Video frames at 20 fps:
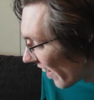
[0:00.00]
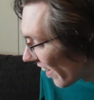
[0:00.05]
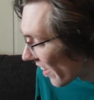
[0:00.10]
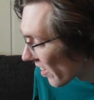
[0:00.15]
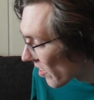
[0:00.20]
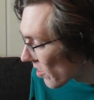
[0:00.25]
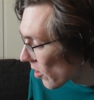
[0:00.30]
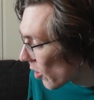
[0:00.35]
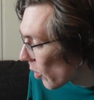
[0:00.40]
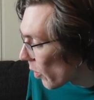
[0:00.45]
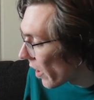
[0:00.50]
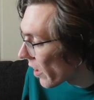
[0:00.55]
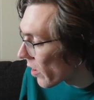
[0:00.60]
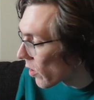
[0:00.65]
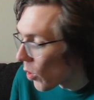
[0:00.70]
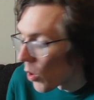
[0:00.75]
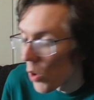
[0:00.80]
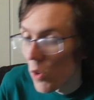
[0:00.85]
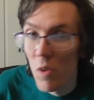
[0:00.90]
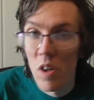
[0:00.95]
So I
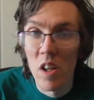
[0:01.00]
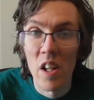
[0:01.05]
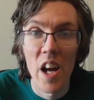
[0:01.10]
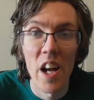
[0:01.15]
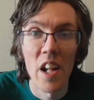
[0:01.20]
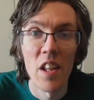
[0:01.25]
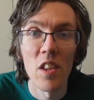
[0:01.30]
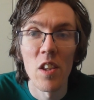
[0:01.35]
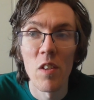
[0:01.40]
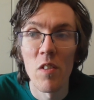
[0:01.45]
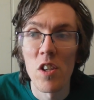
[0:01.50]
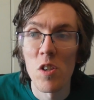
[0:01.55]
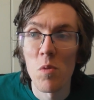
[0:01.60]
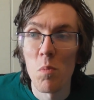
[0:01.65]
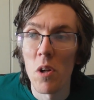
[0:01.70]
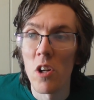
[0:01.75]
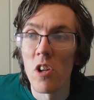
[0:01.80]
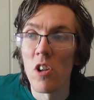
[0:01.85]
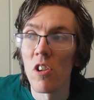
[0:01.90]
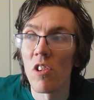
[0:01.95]
thought we'd end this
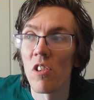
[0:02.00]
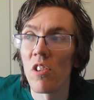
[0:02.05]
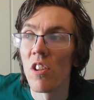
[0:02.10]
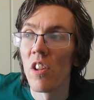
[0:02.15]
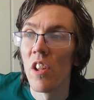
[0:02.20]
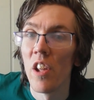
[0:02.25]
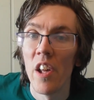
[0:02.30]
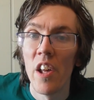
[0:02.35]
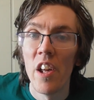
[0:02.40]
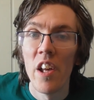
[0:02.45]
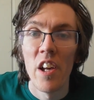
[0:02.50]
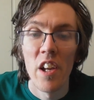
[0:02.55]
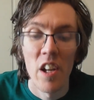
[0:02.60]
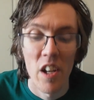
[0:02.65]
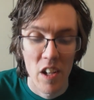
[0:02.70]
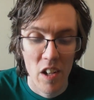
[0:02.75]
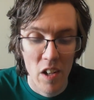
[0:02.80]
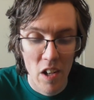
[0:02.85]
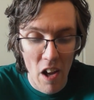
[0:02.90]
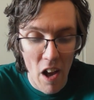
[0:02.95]
by just.
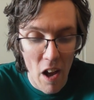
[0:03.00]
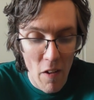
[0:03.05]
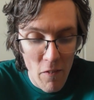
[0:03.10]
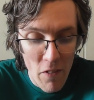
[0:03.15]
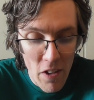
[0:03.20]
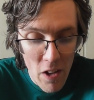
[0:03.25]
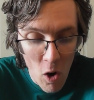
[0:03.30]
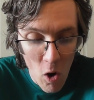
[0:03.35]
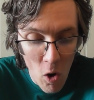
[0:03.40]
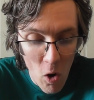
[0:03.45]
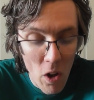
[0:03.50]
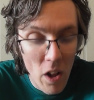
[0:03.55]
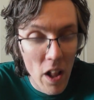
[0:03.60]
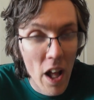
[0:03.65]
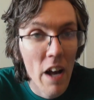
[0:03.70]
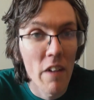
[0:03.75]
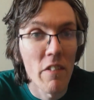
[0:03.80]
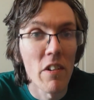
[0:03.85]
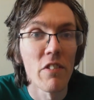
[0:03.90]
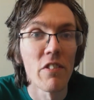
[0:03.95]
We all
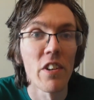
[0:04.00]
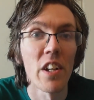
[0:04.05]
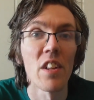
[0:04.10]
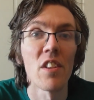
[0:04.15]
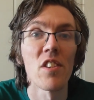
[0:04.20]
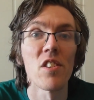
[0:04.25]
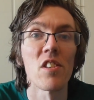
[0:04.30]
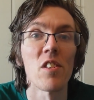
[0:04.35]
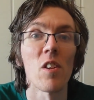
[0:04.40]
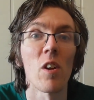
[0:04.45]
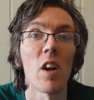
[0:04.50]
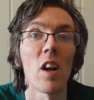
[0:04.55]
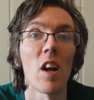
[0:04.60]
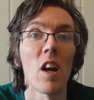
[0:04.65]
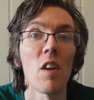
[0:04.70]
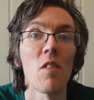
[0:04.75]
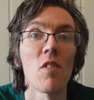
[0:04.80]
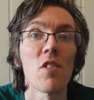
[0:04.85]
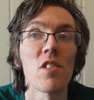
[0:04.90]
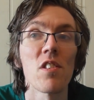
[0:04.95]
have events in our
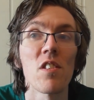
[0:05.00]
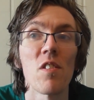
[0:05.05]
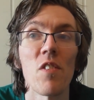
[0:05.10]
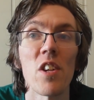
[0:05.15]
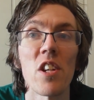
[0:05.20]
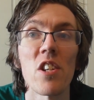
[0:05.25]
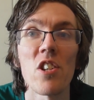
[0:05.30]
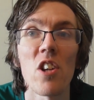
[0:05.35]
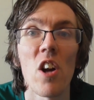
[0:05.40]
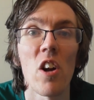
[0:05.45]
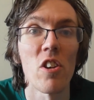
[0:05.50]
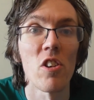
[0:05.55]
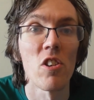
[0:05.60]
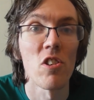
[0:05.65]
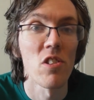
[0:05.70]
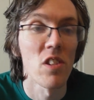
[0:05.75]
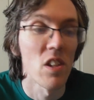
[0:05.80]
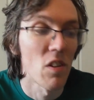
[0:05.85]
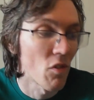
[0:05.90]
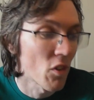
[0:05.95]
lives which are
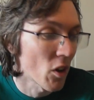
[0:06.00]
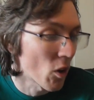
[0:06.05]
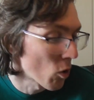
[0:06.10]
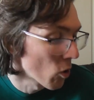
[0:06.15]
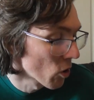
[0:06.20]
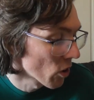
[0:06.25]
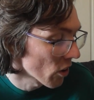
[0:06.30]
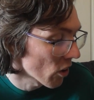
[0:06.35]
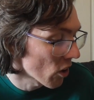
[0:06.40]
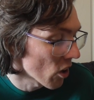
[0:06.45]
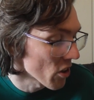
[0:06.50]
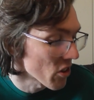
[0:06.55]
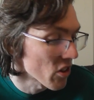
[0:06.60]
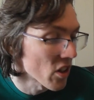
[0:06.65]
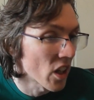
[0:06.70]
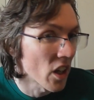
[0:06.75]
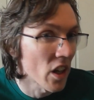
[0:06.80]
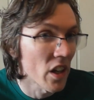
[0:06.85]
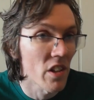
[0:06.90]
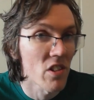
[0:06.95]
just difficult,
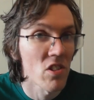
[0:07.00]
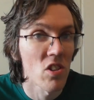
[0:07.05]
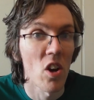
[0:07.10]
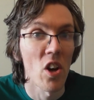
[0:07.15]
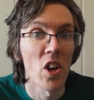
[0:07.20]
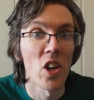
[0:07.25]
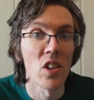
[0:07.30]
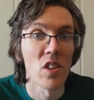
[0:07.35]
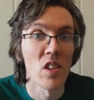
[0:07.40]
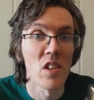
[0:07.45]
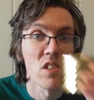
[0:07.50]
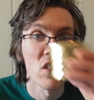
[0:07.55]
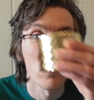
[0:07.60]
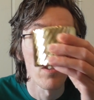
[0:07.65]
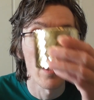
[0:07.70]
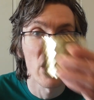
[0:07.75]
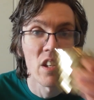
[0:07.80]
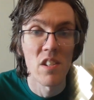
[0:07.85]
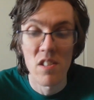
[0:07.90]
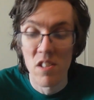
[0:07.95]
causing anxiety,
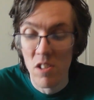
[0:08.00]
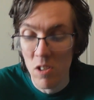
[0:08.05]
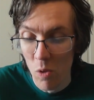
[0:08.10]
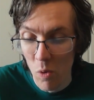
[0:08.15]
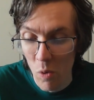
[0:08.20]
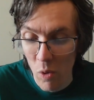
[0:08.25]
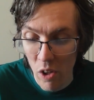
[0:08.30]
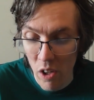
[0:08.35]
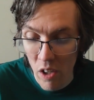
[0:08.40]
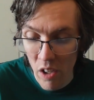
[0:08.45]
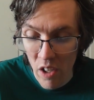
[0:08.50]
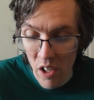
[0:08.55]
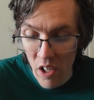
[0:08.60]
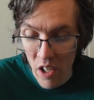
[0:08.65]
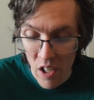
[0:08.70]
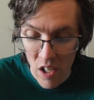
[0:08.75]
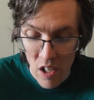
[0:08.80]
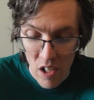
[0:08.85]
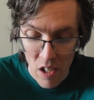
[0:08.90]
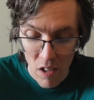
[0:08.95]
stress, or
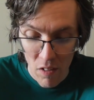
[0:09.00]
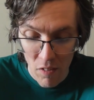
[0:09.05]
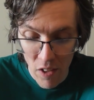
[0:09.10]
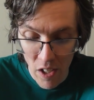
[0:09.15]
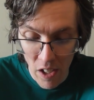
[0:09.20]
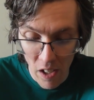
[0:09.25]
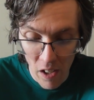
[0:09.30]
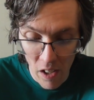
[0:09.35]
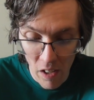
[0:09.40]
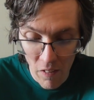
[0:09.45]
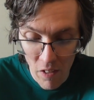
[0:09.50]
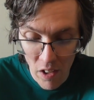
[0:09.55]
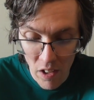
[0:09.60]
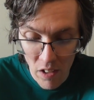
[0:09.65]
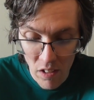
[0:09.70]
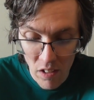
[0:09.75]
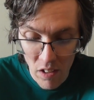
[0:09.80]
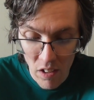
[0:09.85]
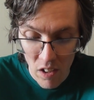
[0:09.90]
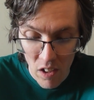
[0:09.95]
thing like
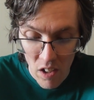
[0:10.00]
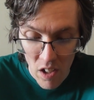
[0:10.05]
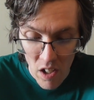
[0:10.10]
that.